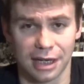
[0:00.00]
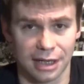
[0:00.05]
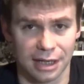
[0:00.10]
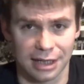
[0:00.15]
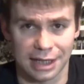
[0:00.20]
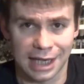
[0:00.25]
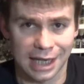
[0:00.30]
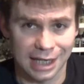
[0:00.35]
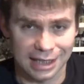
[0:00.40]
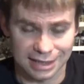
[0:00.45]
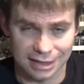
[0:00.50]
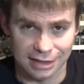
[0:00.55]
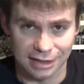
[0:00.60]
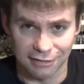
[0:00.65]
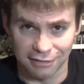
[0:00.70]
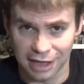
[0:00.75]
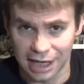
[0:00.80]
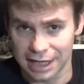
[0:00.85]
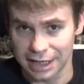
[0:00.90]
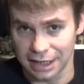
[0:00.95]
Chaos
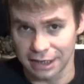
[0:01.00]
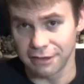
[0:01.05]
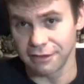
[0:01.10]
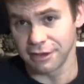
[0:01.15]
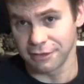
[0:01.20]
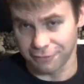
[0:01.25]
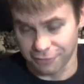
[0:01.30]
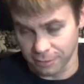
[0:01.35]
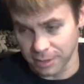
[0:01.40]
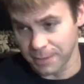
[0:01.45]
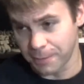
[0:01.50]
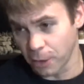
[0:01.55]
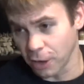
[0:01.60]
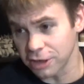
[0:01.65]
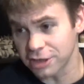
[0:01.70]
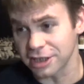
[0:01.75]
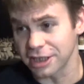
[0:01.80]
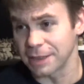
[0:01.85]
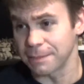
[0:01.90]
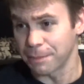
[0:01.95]
Undivided. For me
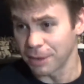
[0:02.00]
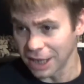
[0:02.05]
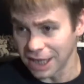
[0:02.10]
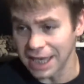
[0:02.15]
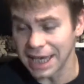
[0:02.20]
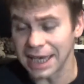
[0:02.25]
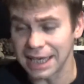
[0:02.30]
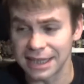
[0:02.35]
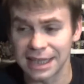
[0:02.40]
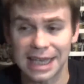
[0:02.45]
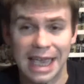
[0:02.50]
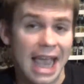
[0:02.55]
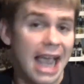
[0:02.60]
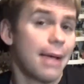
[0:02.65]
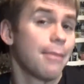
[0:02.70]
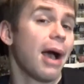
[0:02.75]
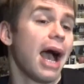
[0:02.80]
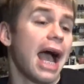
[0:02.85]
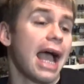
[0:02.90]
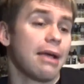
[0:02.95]
personally, playing the
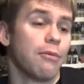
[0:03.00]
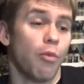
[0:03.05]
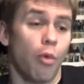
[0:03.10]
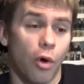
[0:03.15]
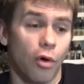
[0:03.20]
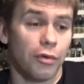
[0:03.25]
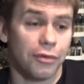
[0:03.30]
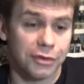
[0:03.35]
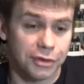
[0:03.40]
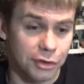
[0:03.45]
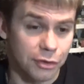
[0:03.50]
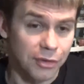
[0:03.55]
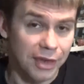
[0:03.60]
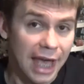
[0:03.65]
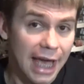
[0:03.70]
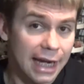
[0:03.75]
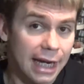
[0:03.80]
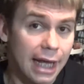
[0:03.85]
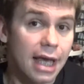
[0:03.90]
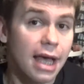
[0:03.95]
game, I won't do
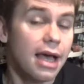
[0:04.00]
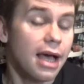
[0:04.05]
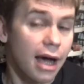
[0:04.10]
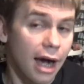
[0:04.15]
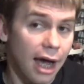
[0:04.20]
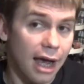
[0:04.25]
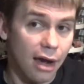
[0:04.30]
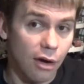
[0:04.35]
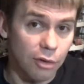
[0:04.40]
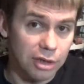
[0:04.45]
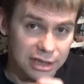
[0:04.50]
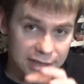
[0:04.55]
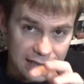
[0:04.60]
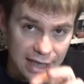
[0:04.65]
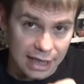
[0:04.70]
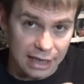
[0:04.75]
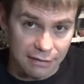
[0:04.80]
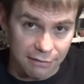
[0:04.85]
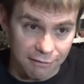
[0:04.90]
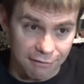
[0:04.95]
that. I always
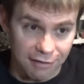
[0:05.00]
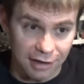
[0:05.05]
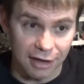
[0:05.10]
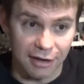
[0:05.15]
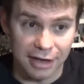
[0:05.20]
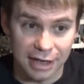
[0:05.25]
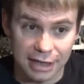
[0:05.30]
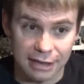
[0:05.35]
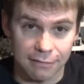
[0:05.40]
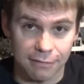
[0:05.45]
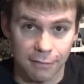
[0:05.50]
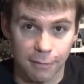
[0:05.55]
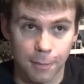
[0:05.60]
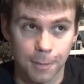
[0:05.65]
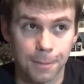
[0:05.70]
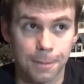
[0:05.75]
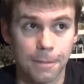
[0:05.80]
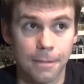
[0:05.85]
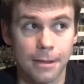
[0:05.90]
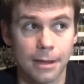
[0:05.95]
take very
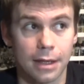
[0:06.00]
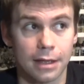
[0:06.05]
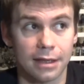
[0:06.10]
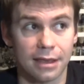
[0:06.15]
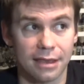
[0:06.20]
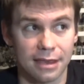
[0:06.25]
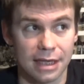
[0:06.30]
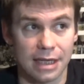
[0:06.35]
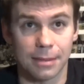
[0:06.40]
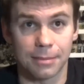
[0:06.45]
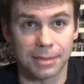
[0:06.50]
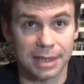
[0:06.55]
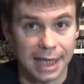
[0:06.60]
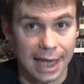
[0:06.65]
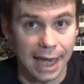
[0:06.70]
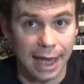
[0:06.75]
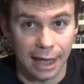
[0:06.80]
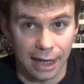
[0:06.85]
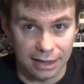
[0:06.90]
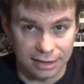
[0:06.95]
themed
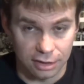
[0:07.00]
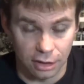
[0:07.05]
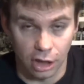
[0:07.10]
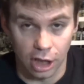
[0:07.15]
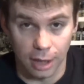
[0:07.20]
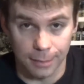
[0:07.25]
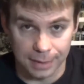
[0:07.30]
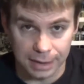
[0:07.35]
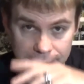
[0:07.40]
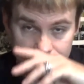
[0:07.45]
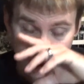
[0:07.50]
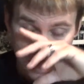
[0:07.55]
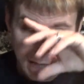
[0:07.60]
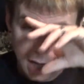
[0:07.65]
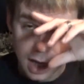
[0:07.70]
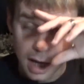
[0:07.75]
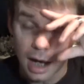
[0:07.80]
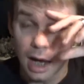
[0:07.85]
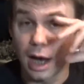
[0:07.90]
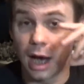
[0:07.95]
Chaos armies.
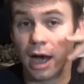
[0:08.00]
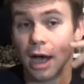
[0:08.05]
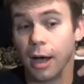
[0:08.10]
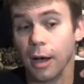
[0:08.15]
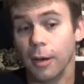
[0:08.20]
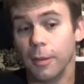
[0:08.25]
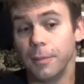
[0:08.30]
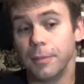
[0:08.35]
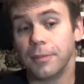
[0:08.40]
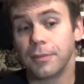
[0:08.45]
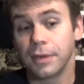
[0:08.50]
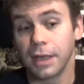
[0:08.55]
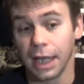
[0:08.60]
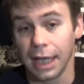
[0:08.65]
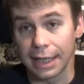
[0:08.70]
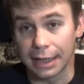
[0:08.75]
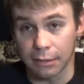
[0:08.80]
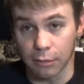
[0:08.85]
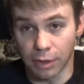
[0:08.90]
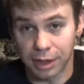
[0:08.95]

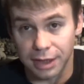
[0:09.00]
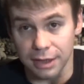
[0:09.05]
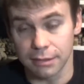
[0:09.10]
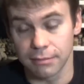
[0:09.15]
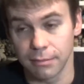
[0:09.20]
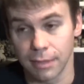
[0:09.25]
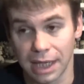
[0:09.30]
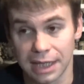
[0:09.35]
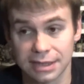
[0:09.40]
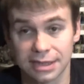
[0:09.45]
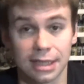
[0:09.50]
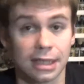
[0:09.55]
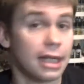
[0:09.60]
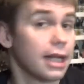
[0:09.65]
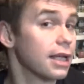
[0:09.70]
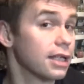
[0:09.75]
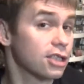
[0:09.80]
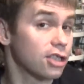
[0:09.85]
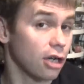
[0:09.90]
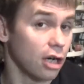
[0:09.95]
Like with my
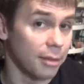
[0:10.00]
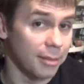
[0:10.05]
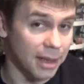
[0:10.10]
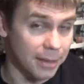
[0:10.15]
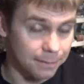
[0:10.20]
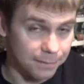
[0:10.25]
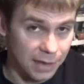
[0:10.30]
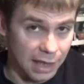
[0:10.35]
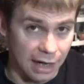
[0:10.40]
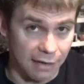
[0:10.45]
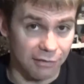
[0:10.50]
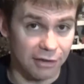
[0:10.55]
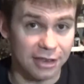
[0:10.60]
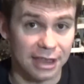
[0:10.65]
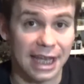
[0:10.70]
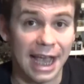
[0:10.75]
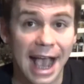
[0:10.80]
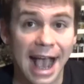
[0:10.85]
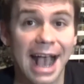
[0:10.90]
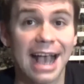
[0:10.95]
Slaanesh army,
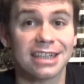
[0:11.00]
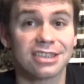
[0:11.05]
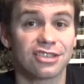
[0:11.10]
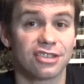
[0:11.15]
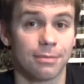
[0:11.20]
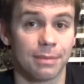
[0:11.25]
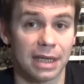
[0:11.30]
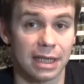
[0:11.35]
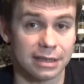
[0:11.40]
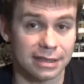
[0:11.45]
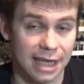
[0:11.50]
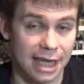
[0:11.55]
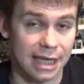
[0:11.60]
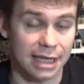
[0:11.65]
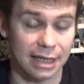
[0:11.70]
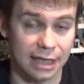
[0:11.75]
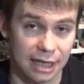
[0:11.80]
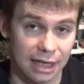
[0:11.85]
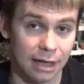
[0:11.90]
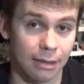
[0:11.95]
everything has to be
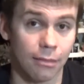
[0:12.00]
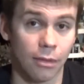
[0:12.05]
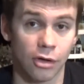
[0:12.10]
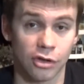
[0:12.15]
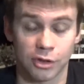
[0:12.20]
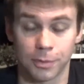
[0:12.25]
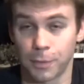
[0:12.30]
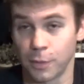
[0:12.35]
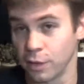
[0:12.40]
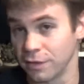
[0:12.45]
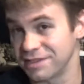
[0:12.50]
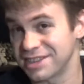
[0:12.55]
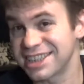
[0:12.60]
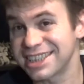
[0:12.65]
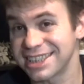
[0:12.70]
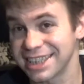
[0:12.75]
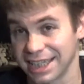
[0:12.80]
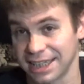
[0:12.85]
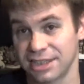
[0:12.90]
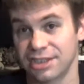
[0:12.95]
taken in a multiple of
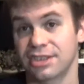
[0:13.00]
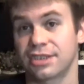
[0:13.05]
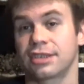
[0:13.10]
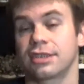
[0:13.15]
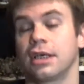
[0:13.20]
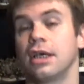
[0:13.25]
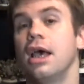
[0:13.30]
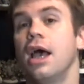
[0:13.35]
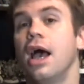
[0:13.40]
6.